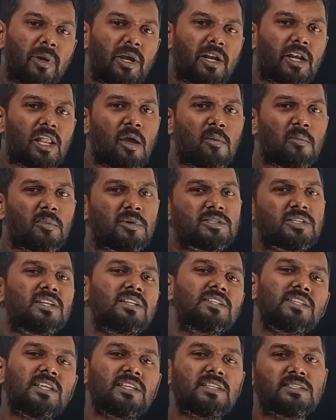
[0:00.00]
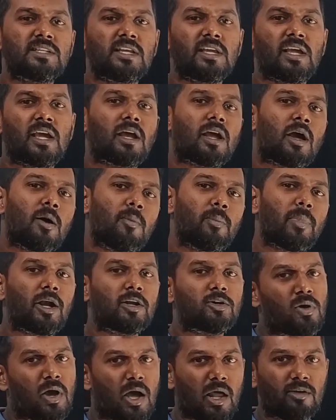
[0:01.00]
Beta emission is easier
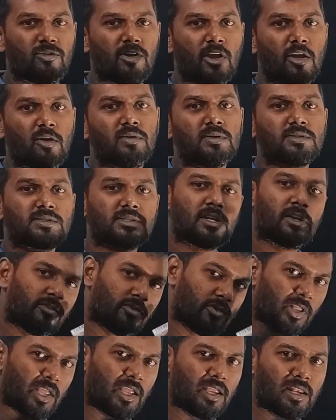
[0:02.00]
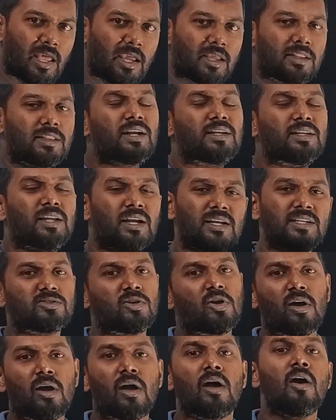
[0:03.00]
compared to alpha emission. If you think like that, that is
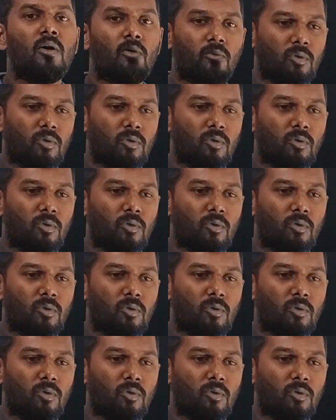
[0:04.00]
wrong.